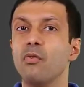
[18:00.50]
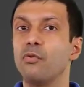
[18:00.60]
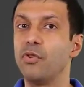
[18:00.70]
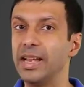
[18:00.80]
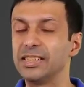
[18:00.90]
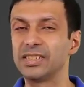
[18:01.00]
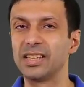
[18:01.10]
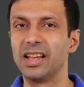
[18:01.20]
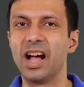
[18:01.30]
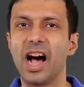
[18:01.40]
Friends,
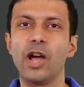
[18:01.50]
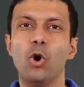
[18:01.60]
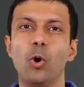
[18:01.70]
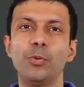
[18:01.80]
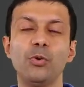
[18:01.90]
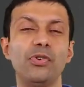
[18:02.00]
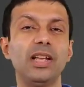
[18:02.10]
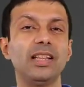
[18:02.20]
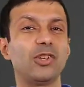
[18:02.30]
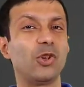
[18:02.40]
I hope you
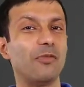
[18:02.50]
feel that you